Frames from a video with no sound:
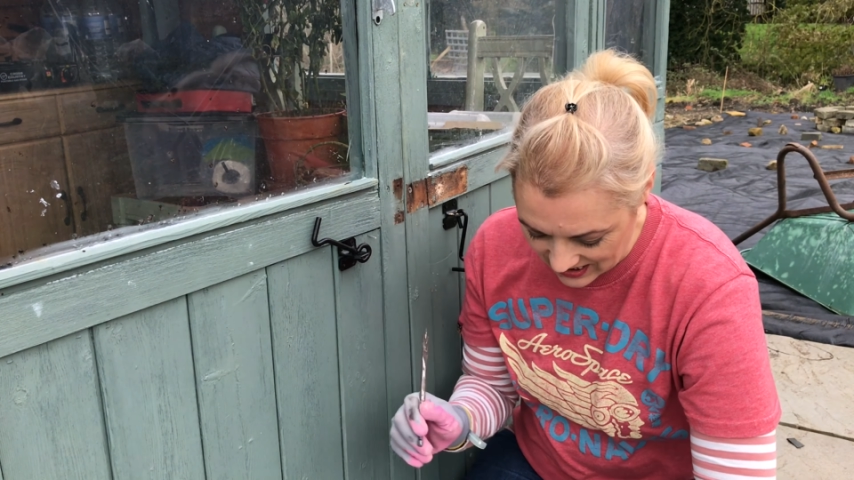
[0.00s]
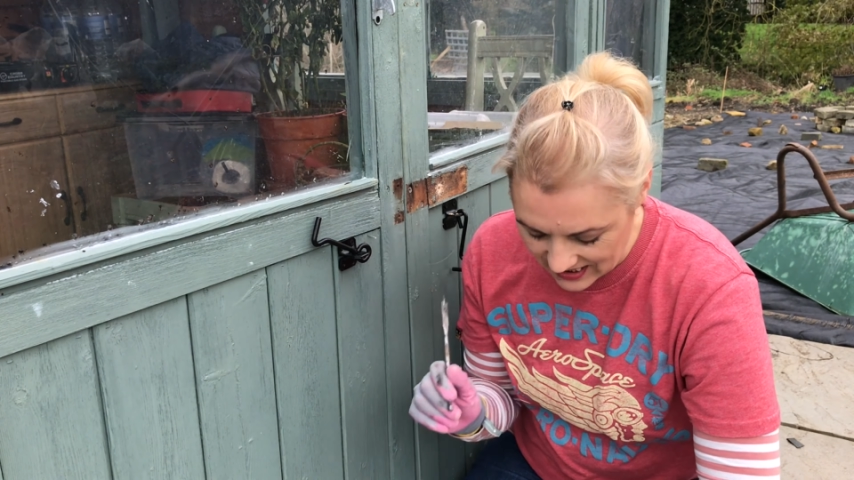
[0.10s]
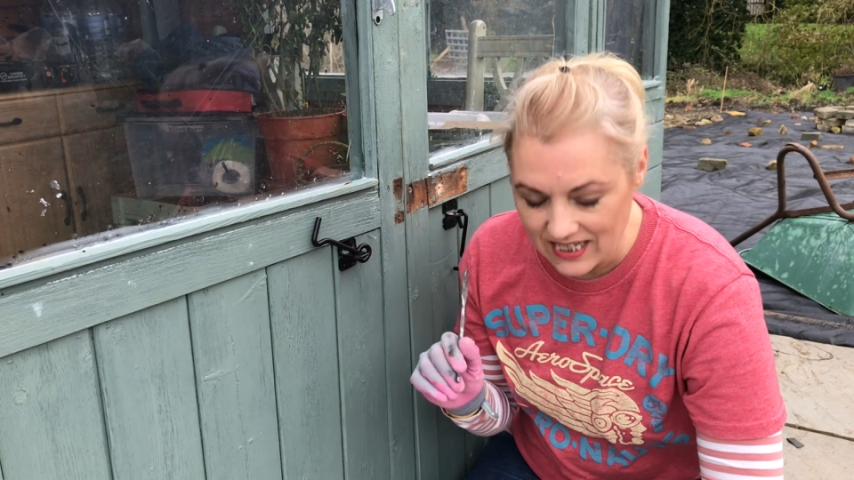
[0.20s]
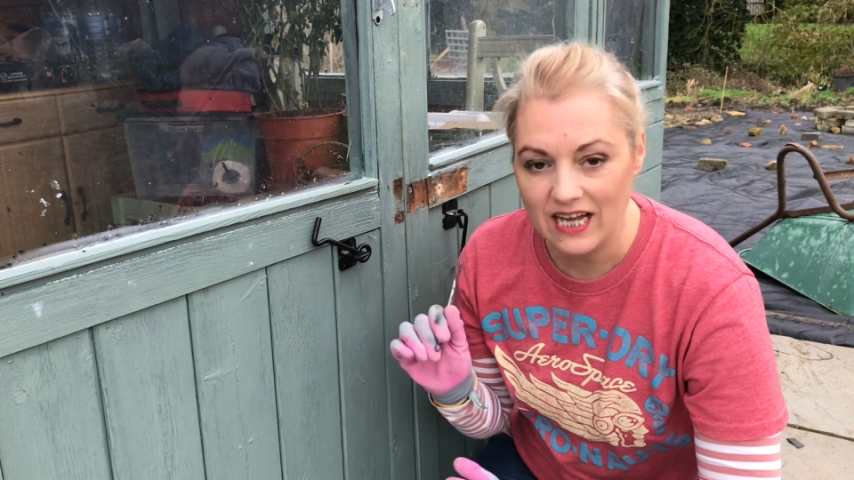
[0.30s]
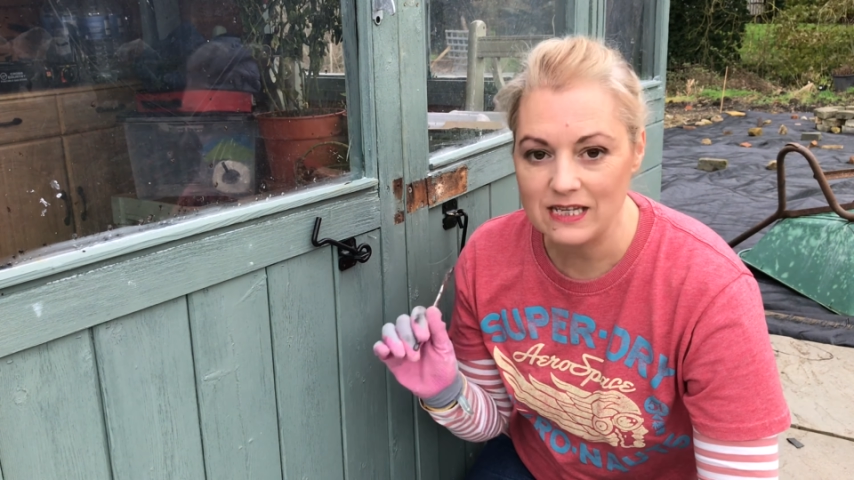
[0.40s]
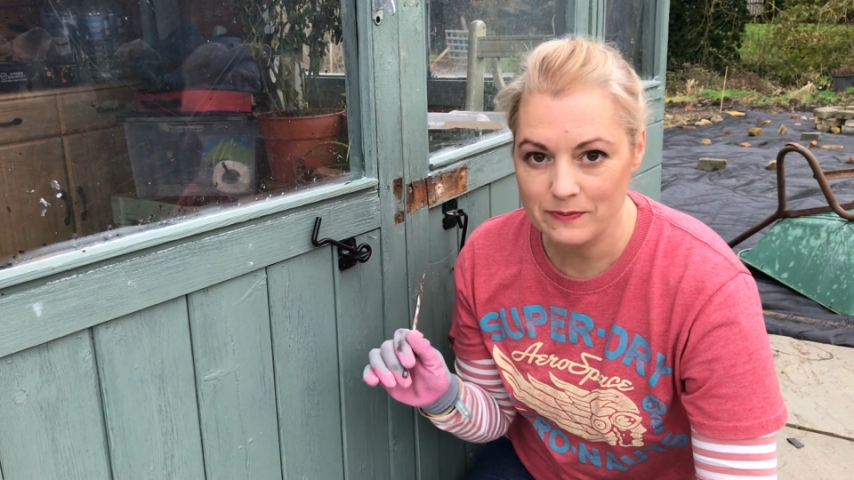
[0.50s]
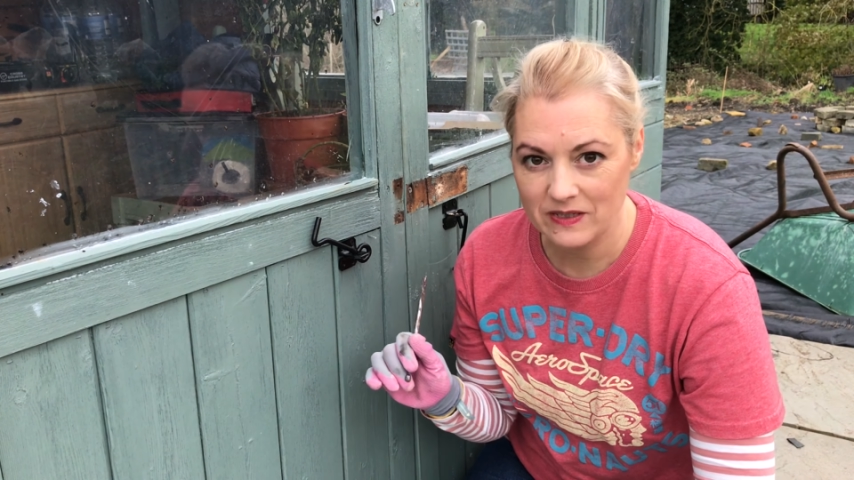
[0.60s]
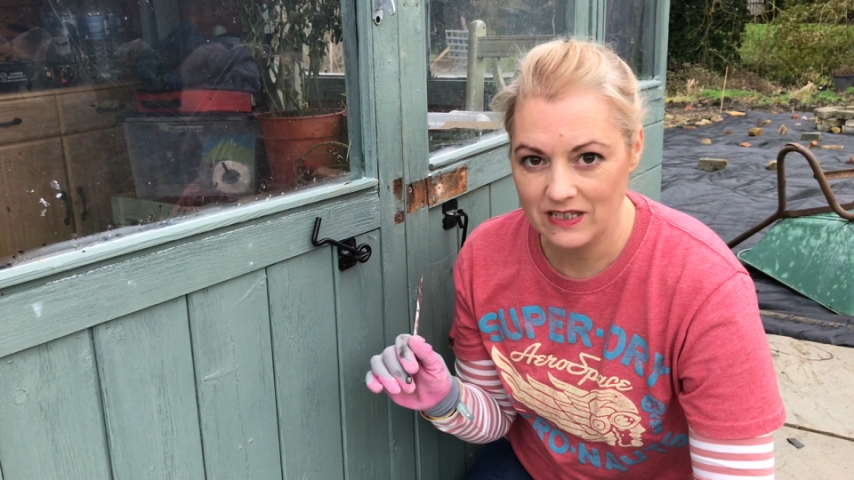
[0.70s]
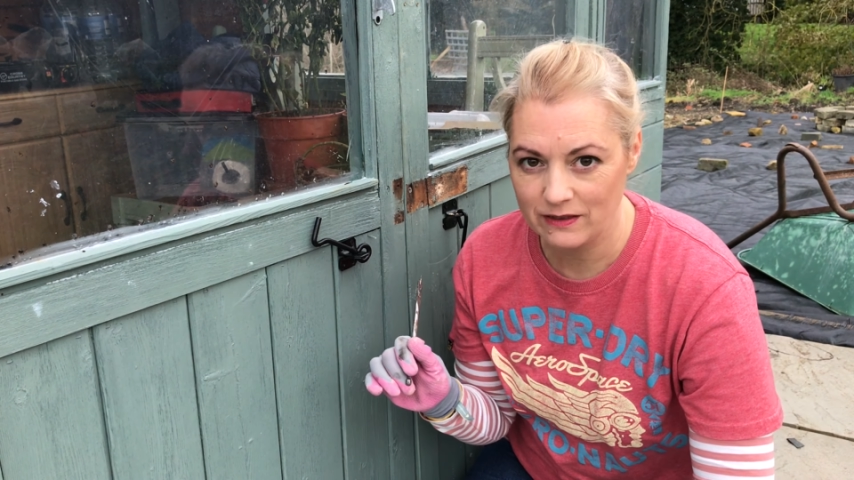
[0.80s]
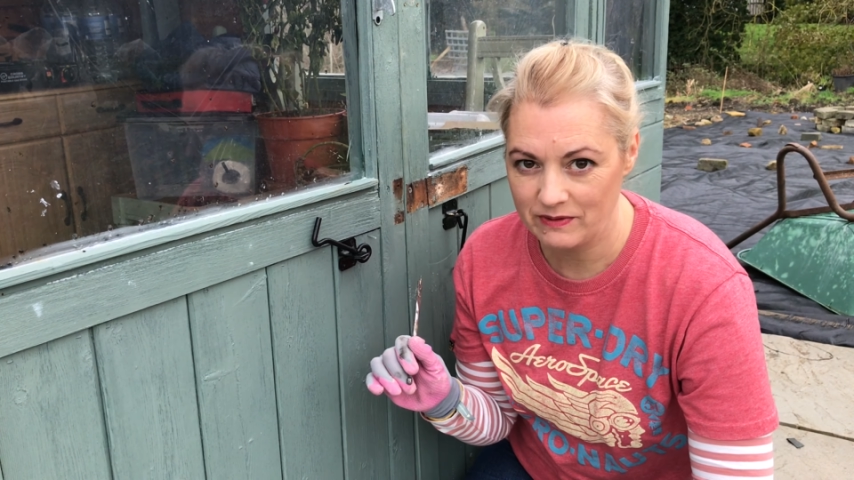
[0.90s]
It has been a
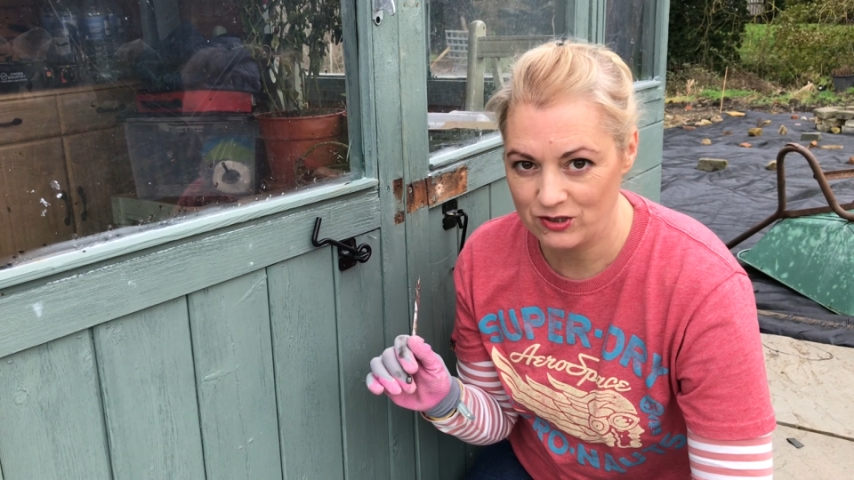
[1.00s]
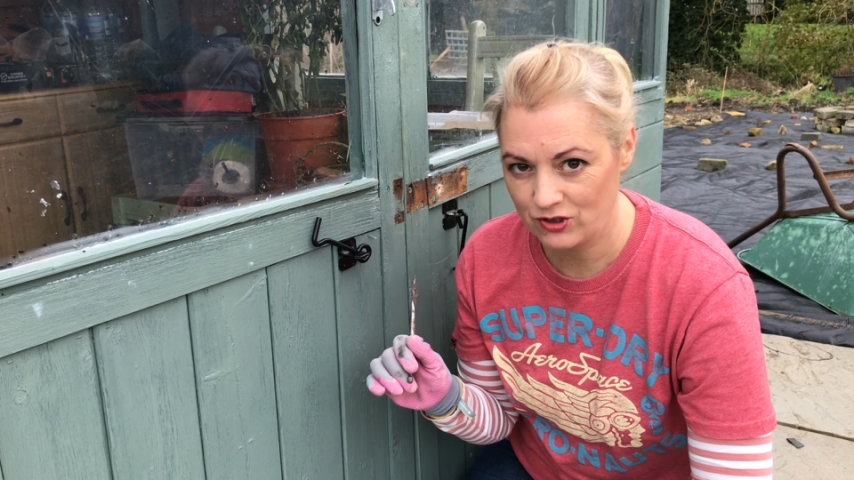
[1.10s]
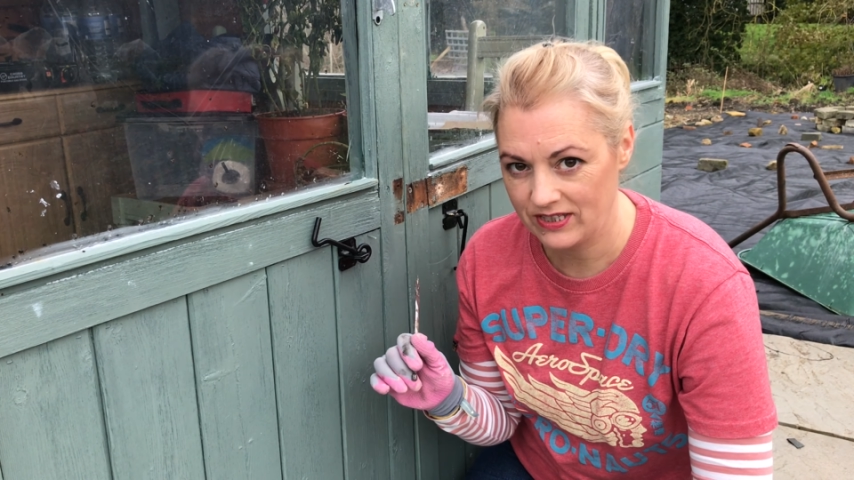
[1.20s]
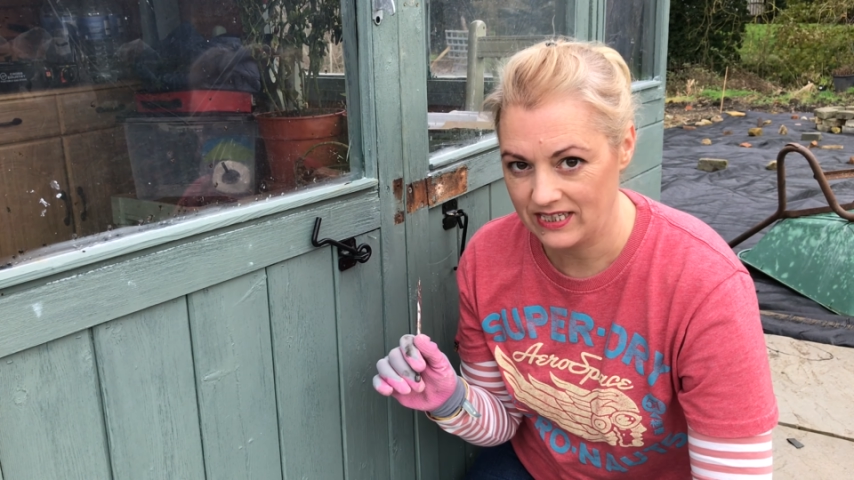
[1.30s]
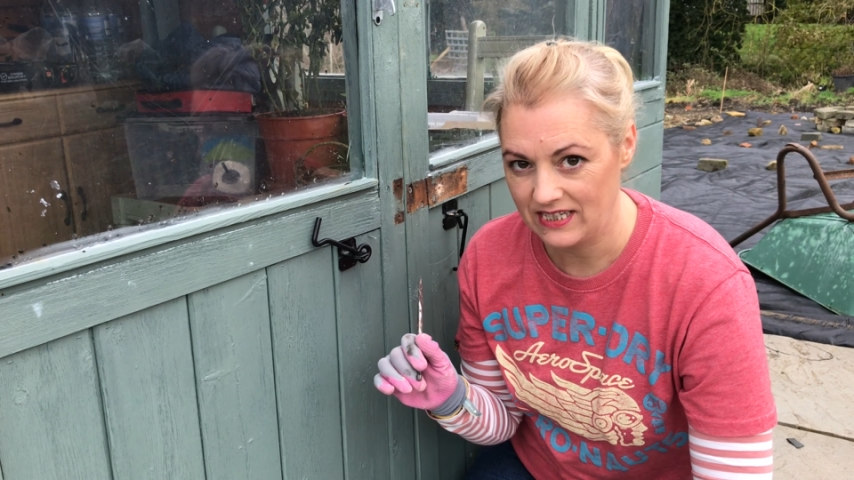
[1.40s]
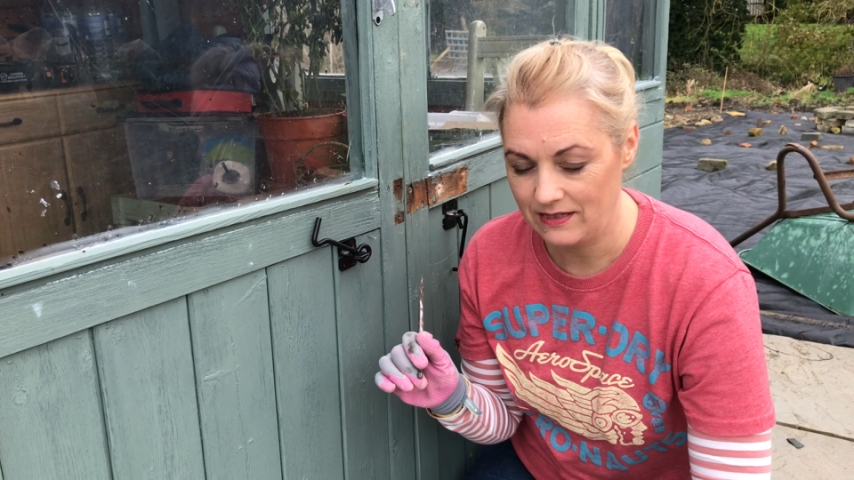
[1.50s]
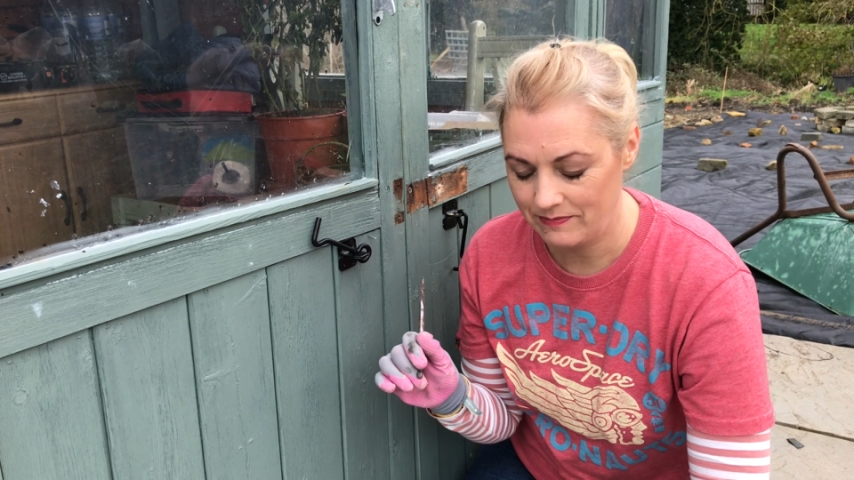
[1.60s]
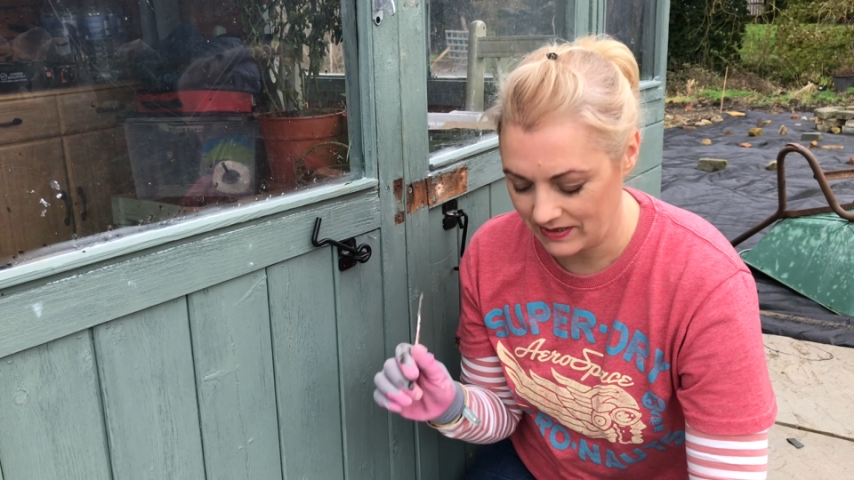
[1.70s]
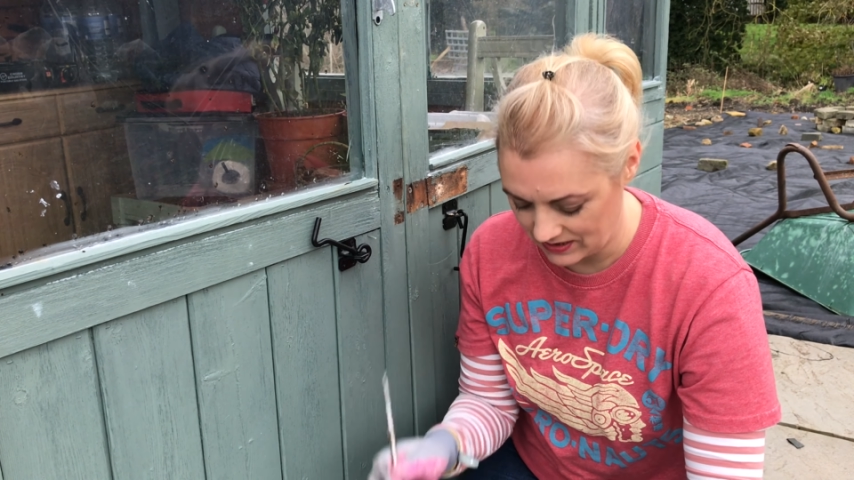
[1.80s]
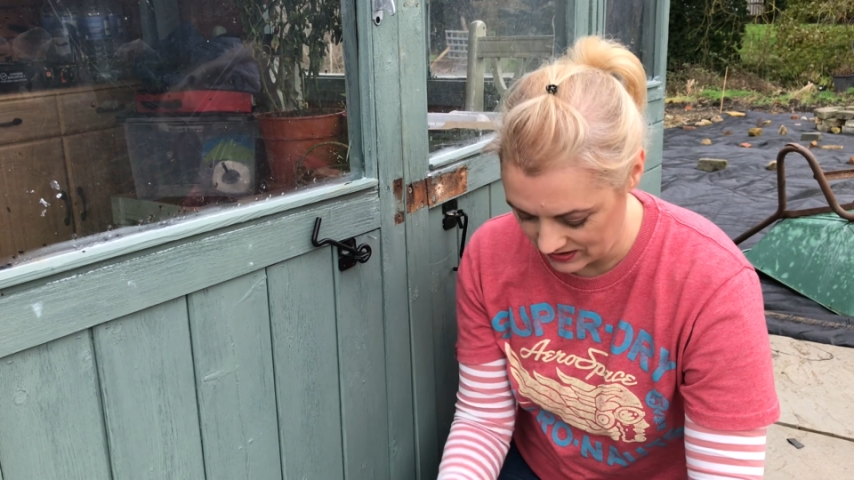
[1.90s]
little bit tricky
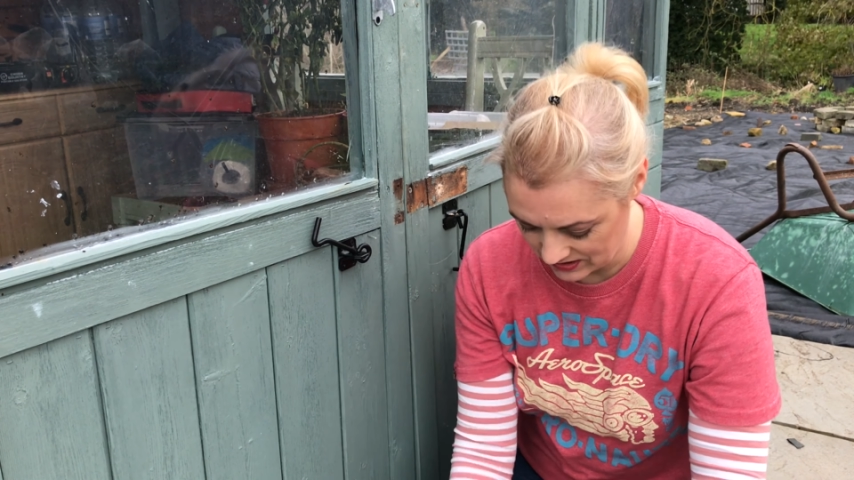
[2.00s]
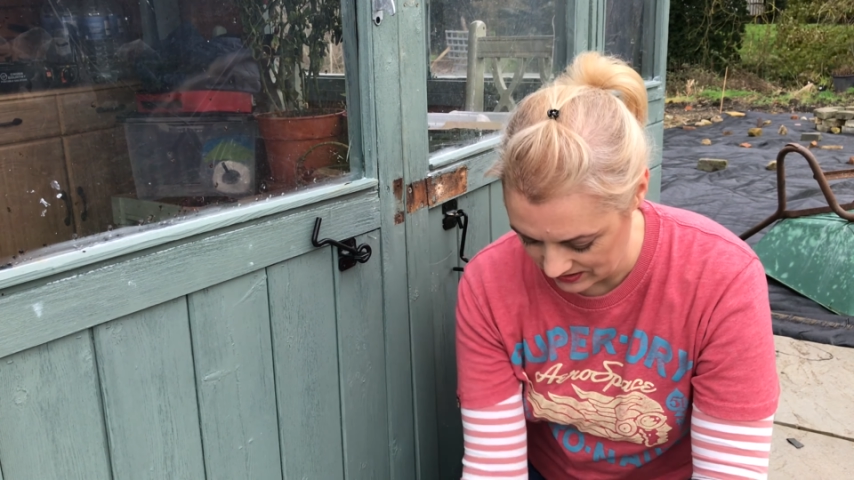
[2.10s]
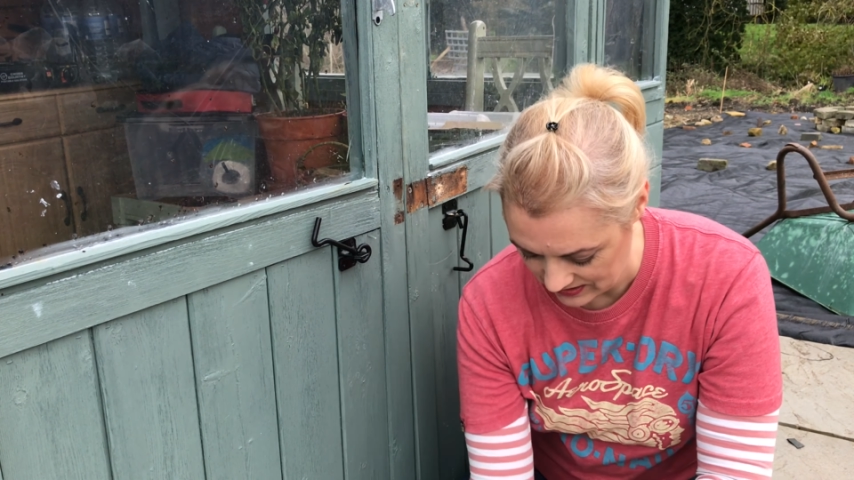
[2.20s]
because